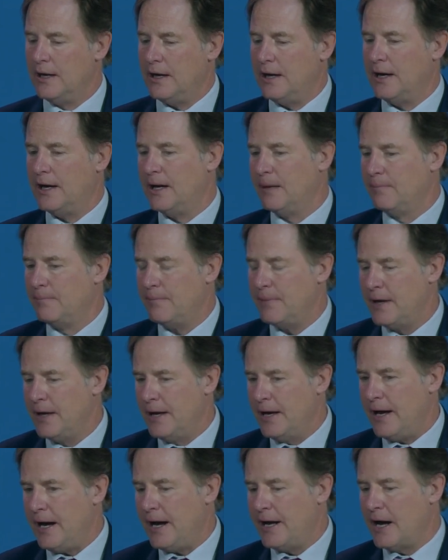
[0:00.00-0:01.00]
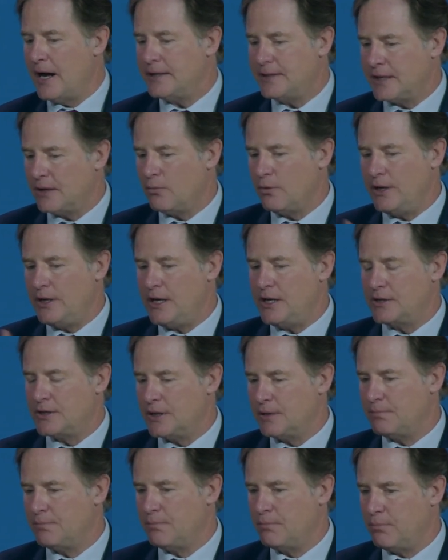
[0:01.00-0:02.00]
Um, and I think we need
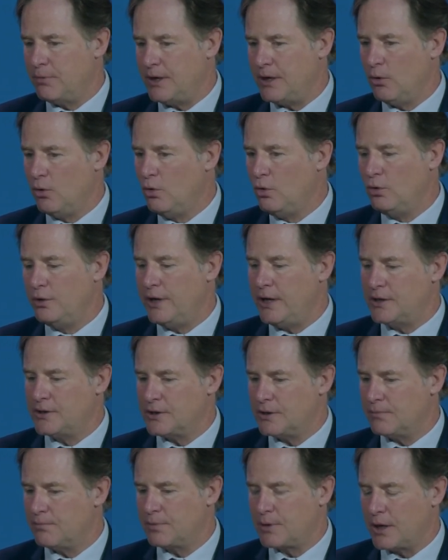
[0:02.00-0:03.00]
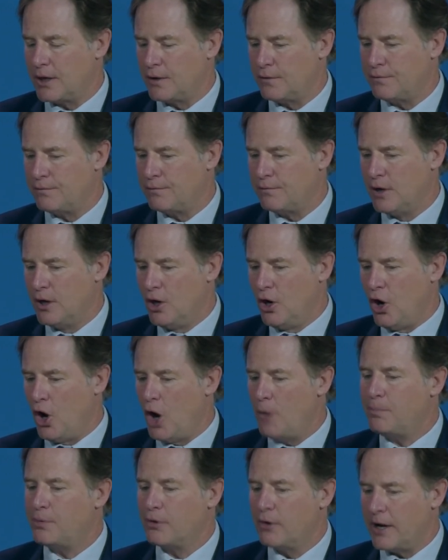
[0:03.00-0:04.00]
to, we all need to kind of
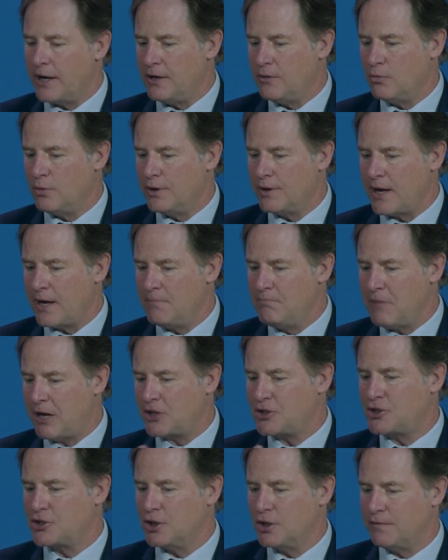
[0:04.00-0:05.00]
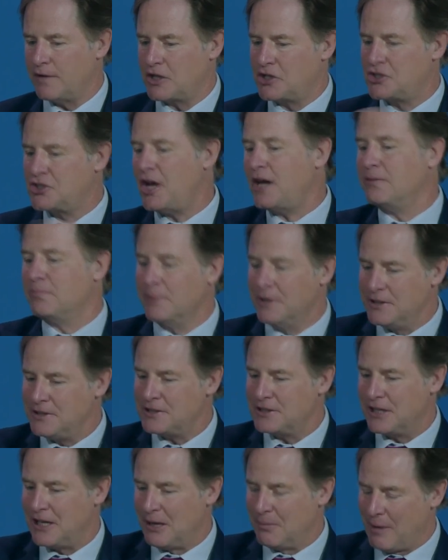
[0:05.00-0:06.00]
operate with a mixture of
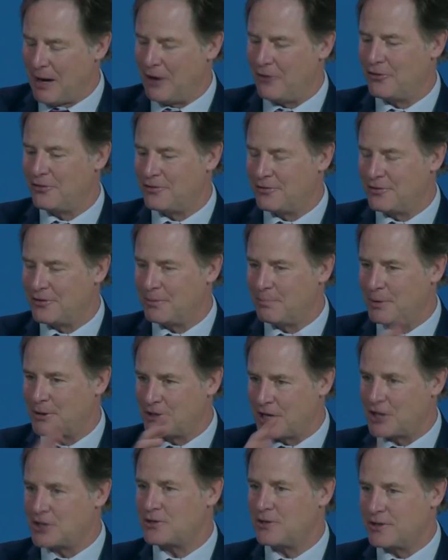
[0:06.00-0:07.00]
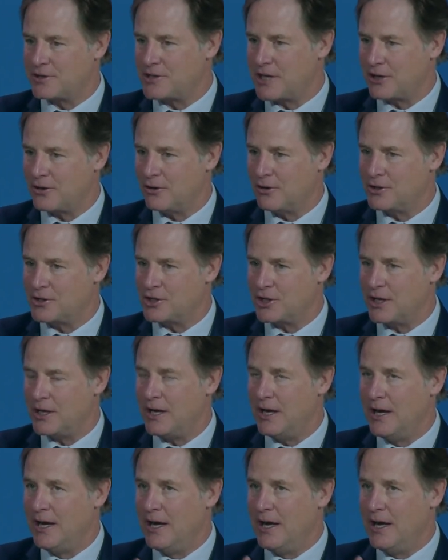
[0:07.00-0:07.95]
excitement about the potential of the technology